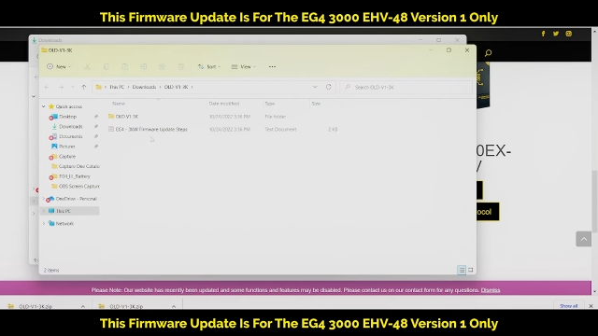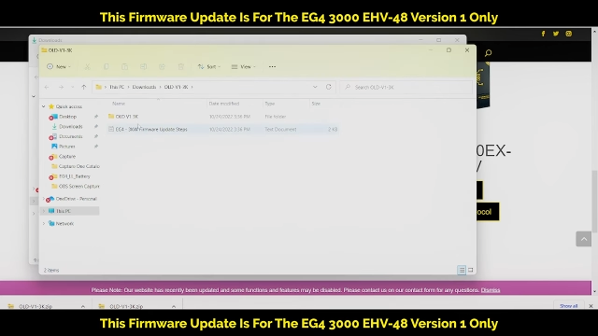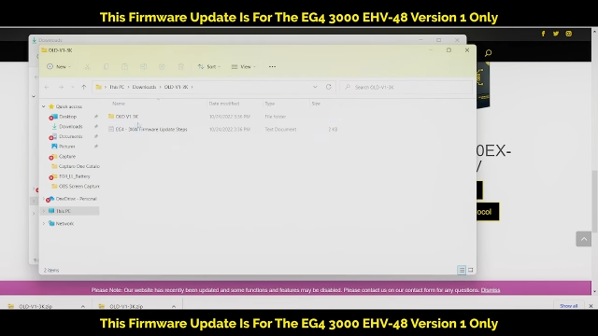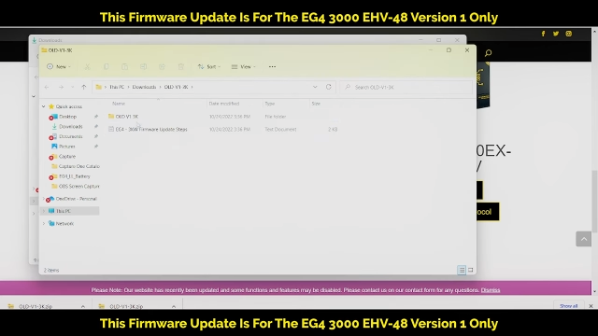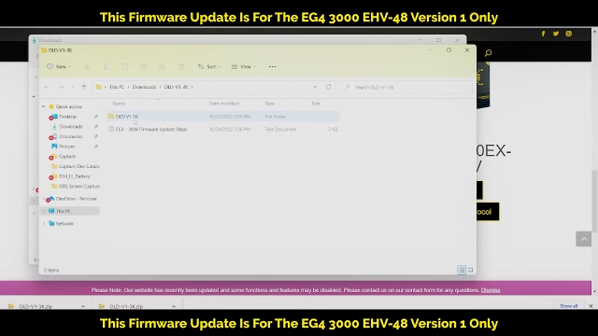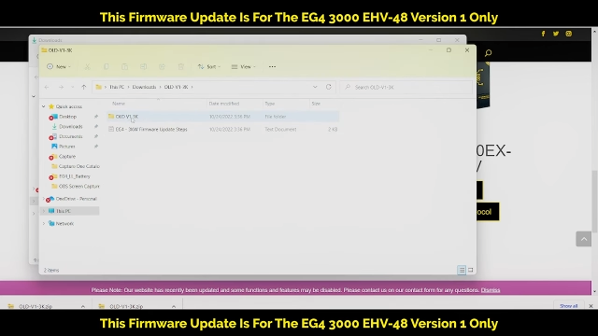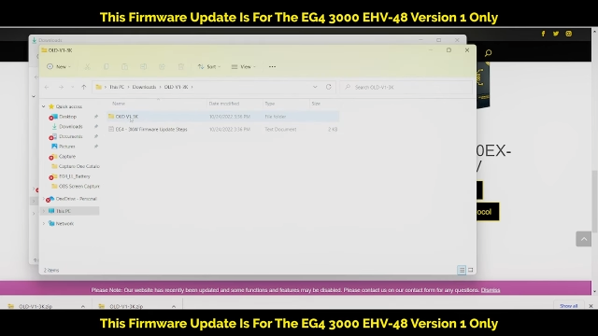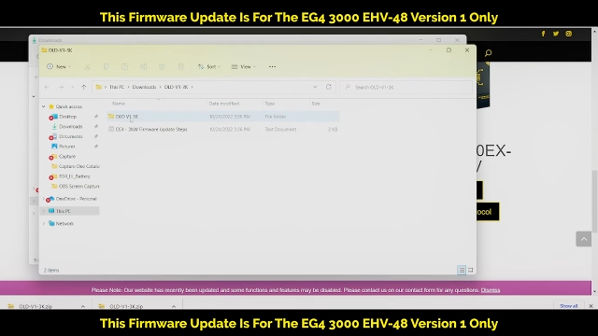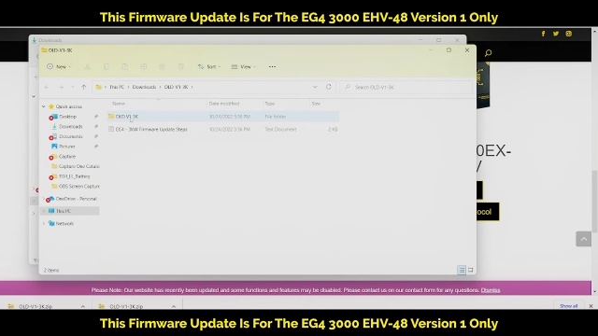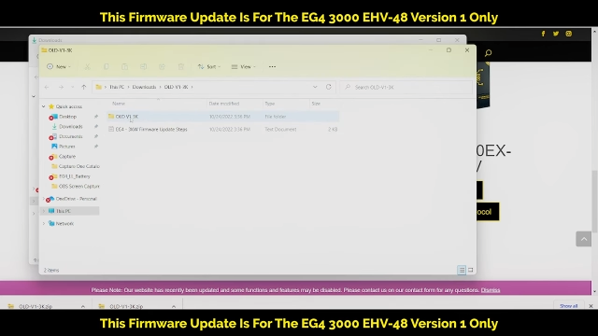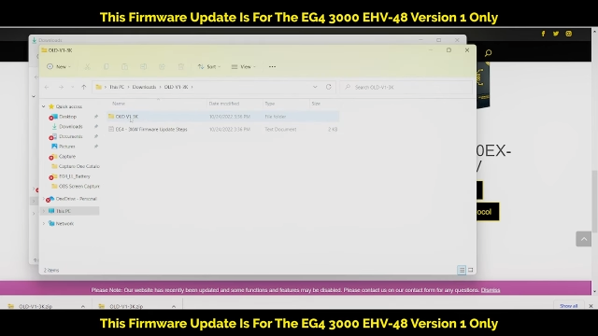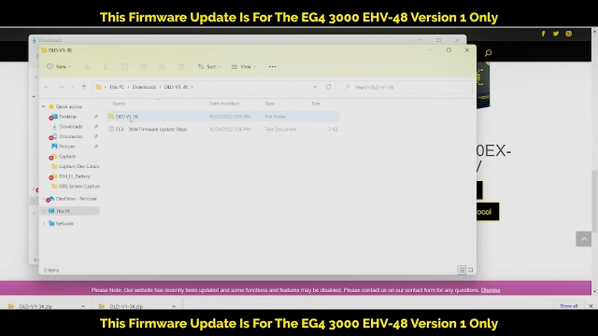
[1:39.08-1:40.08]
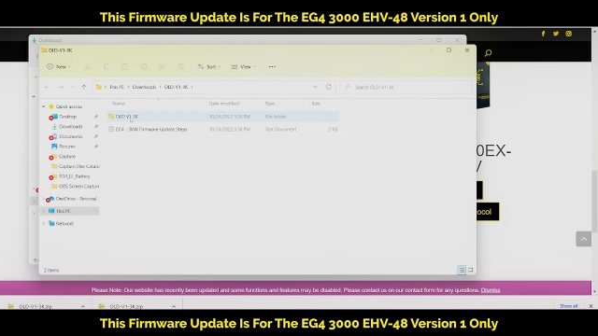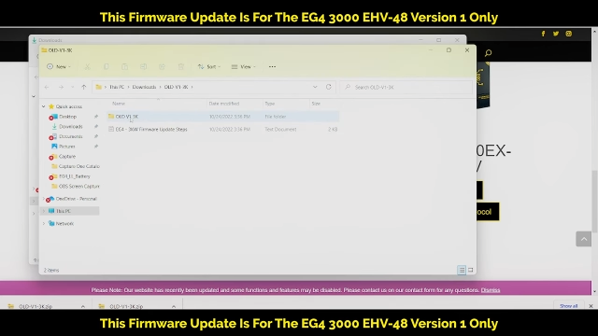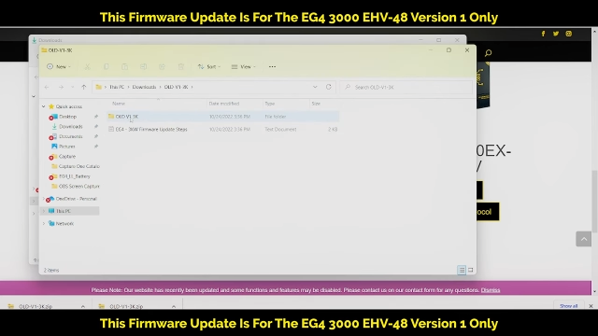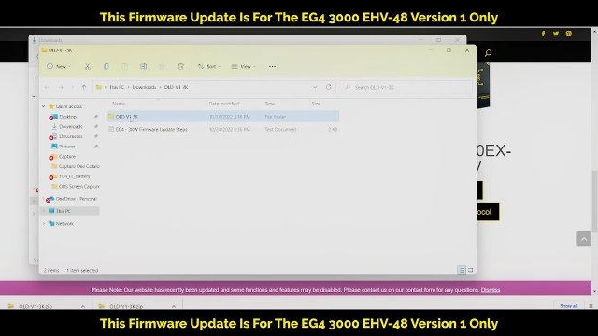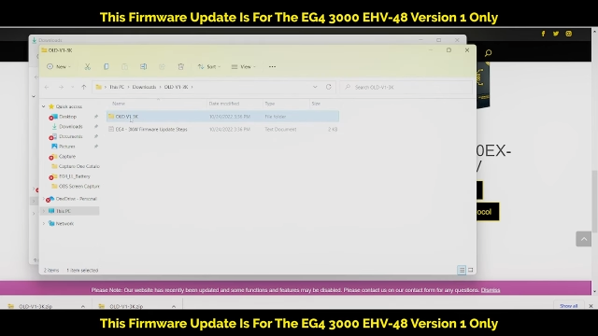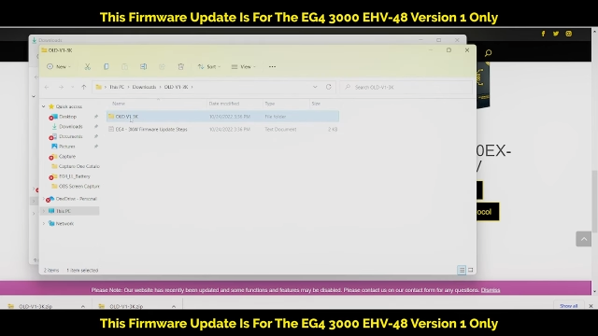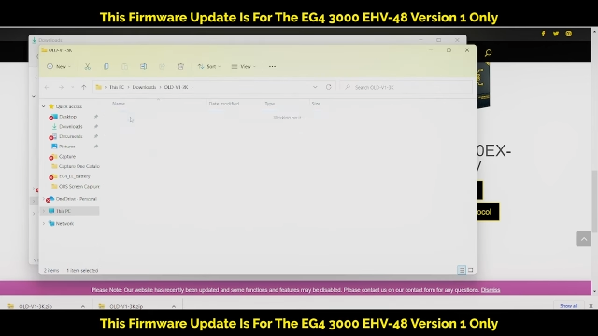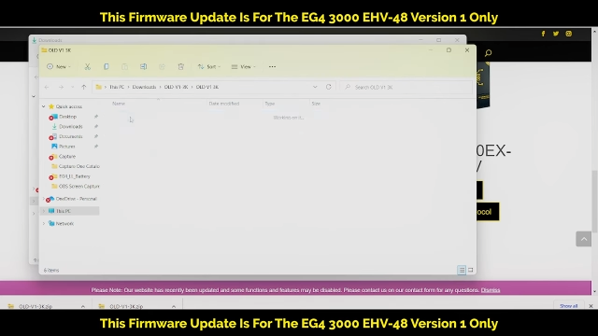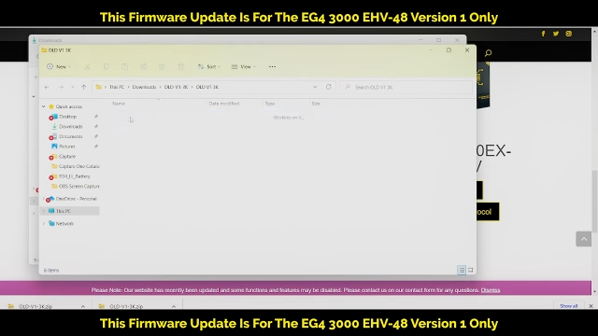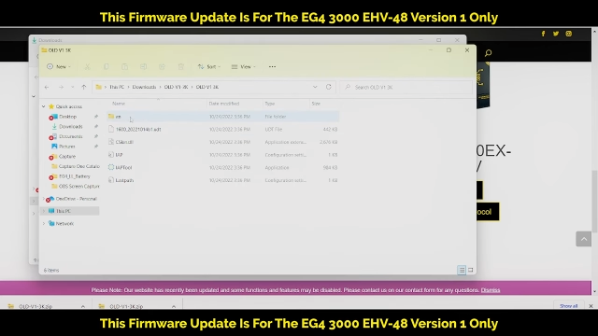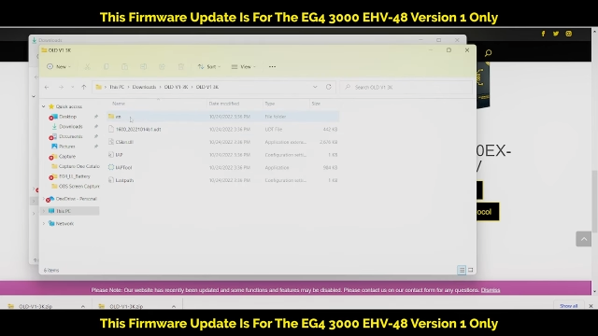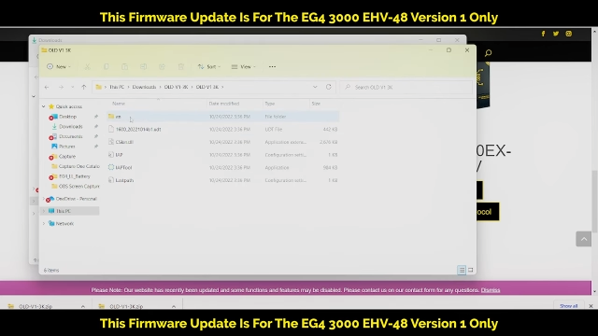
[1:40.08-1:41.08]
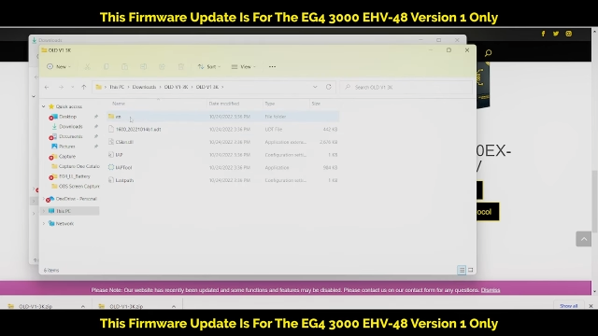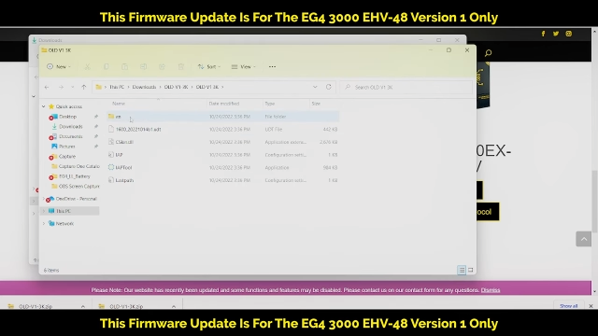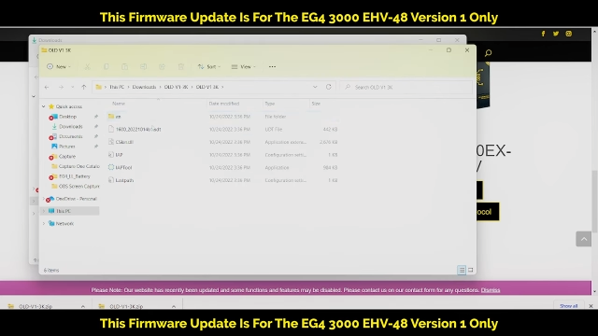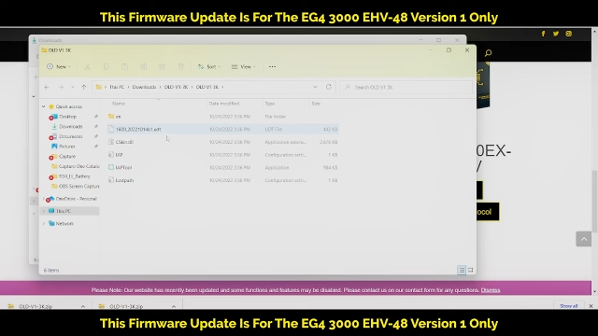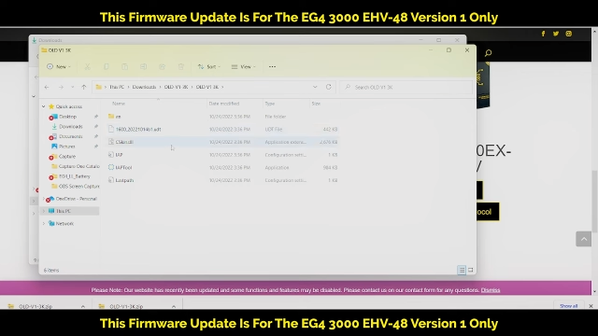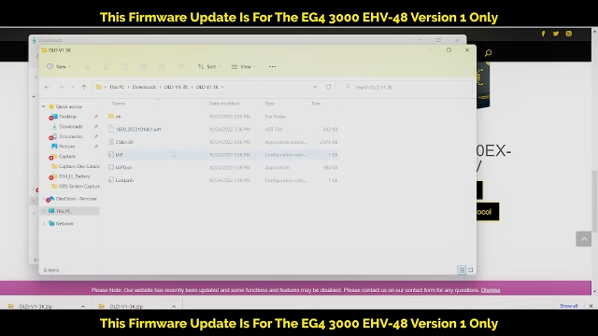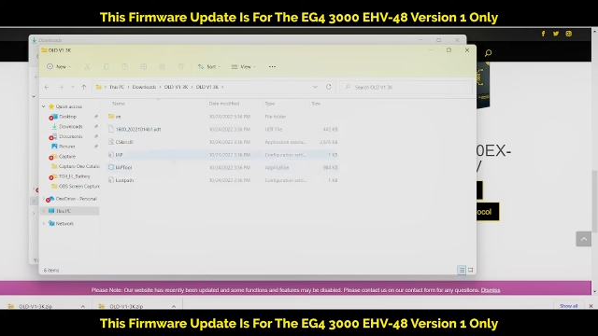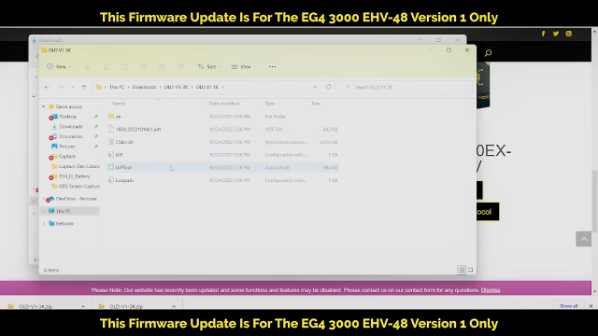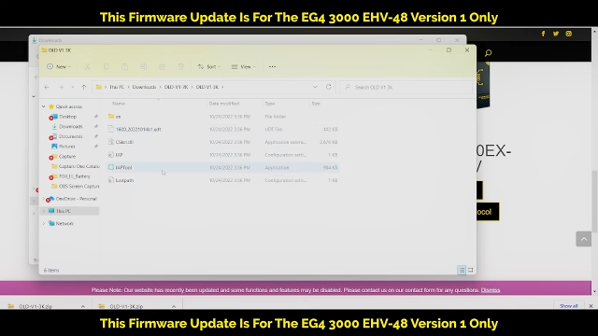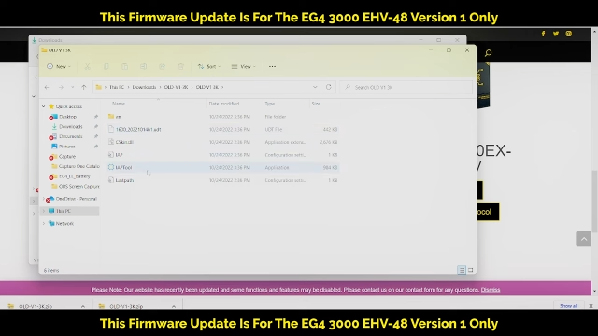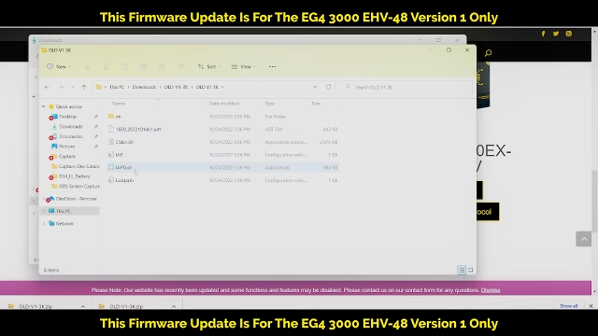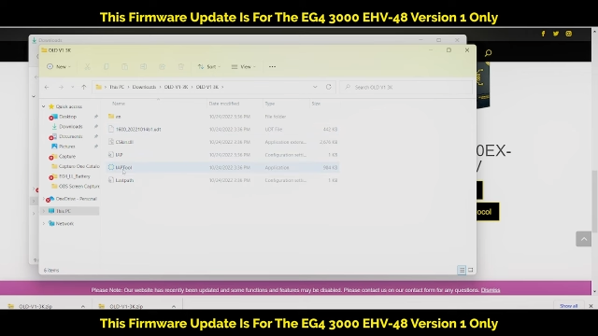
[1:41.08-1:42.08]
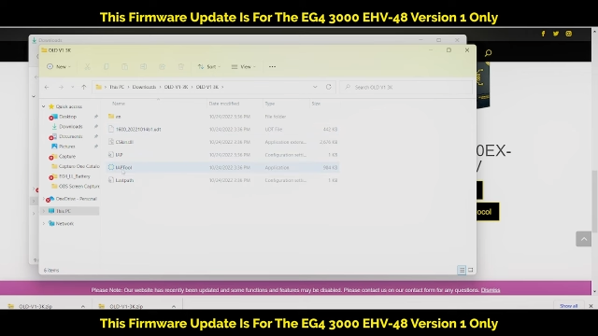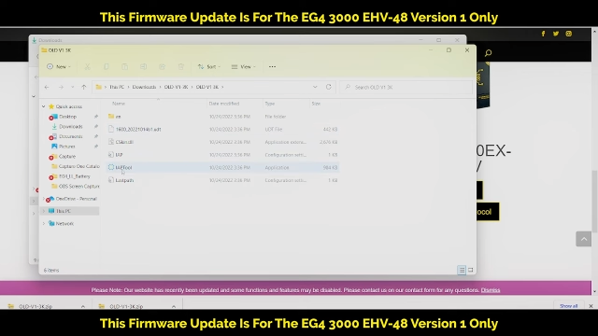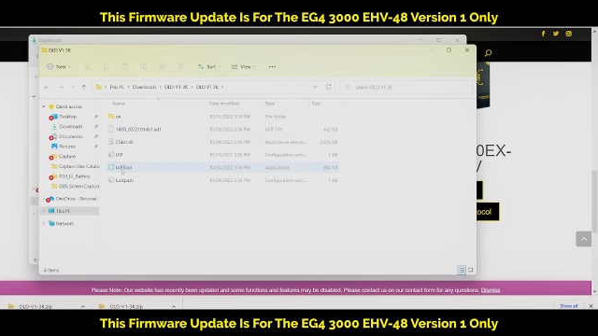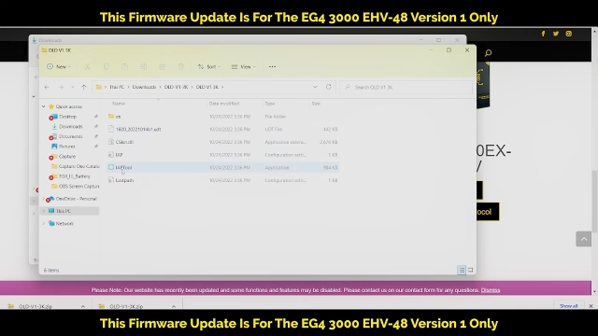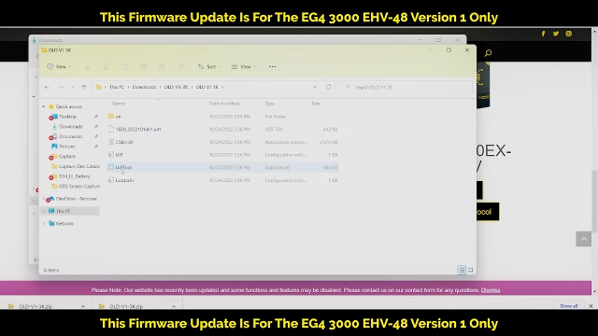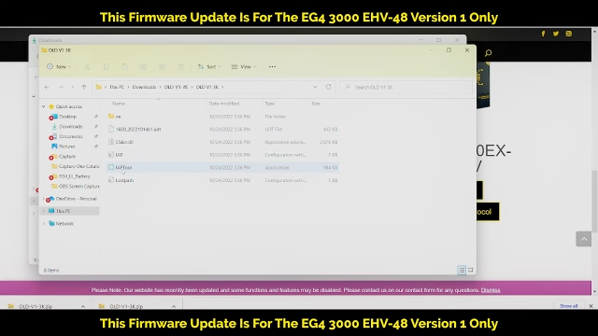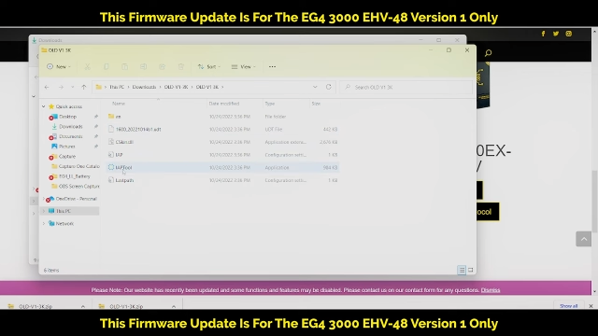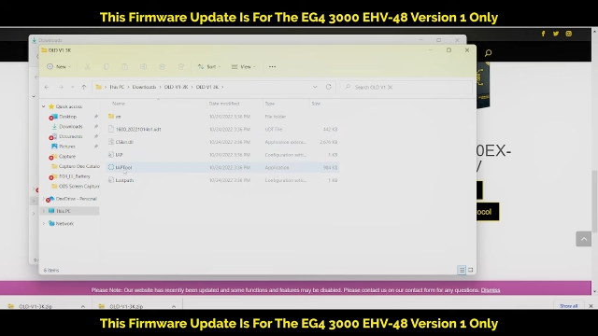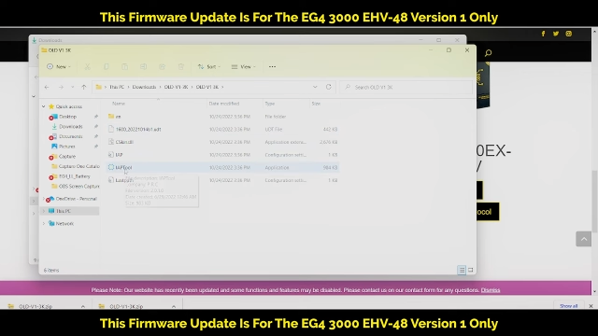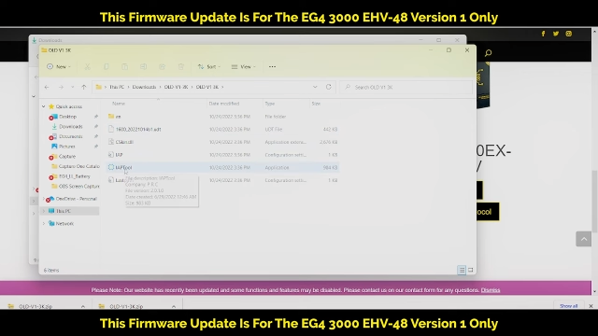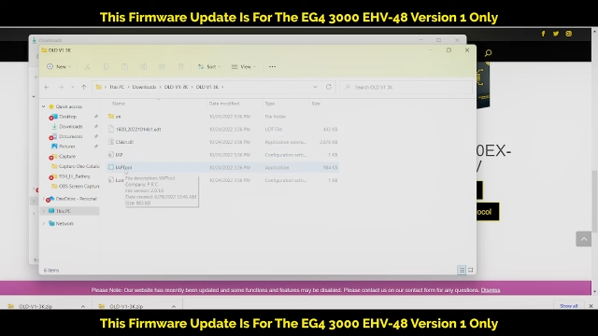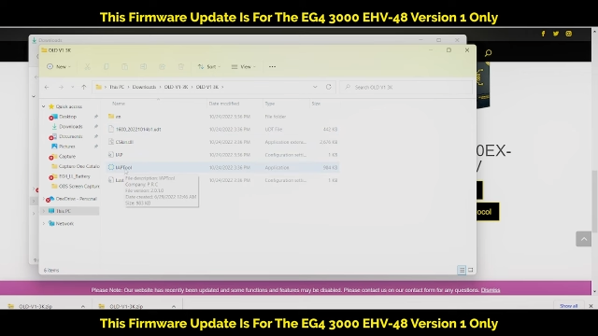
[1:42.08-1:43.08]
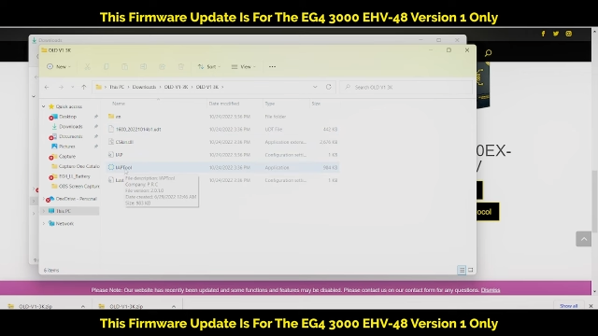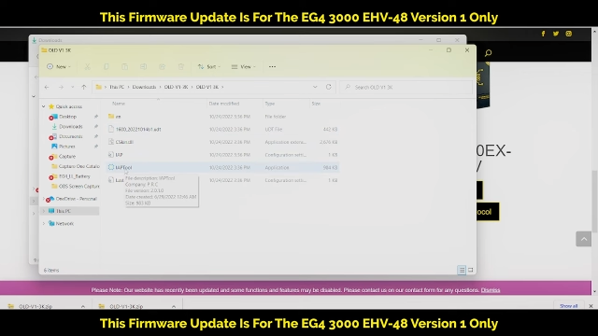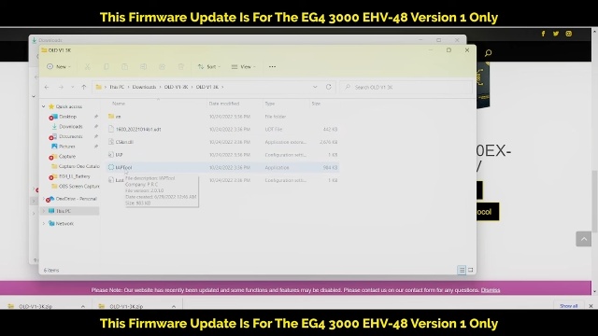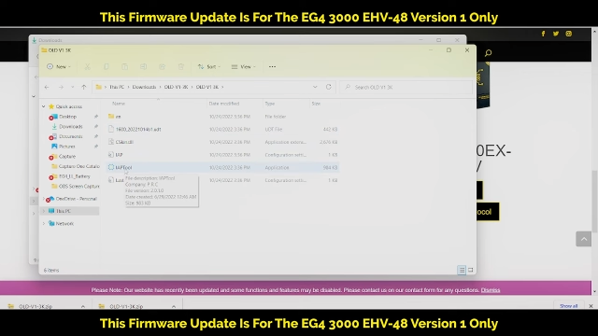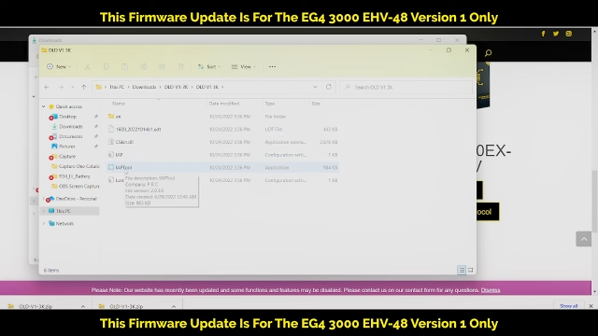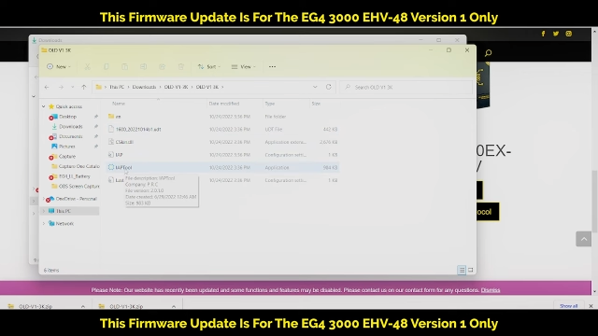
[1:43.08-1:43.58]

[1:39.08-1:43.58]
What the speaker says: [unreadable: no face in view]